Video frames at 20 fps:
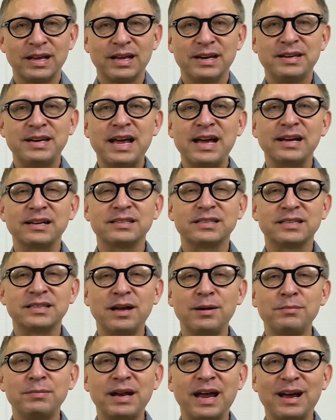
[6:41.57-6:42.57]
Next,
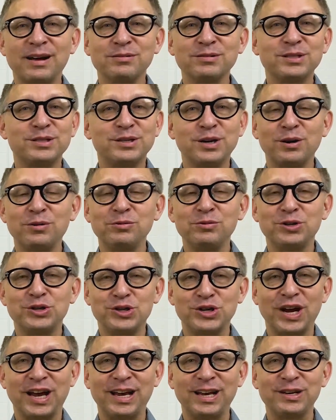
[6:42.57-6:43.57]
some nouns don't
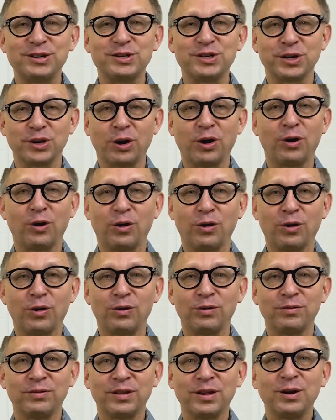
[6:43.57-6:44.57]
change at
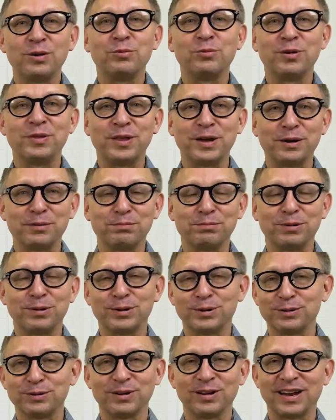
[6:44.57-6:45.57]
all when they're
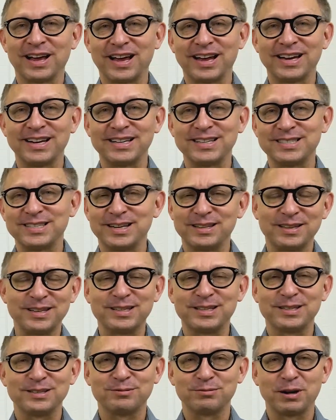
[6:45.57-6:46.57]
pluralized, and
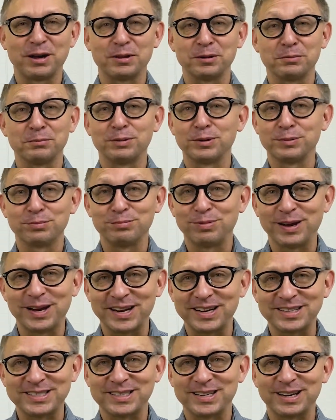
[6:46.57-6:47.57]
this is rather
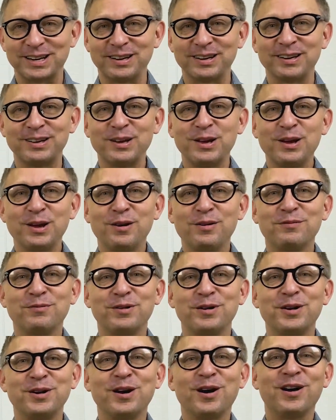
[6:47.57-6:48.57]
perplexing
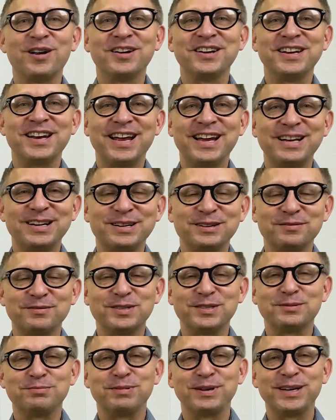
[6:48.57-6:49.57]
for non-native
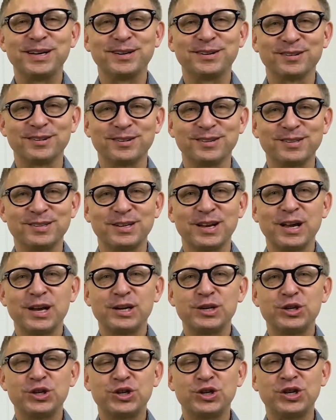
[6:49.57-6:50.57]
speakers.
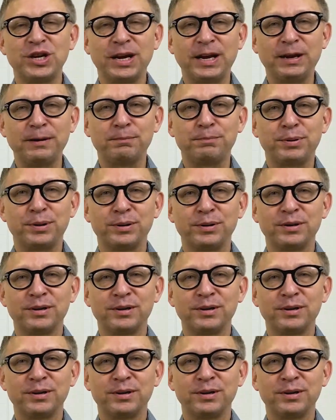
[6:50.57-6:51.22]
Sheep,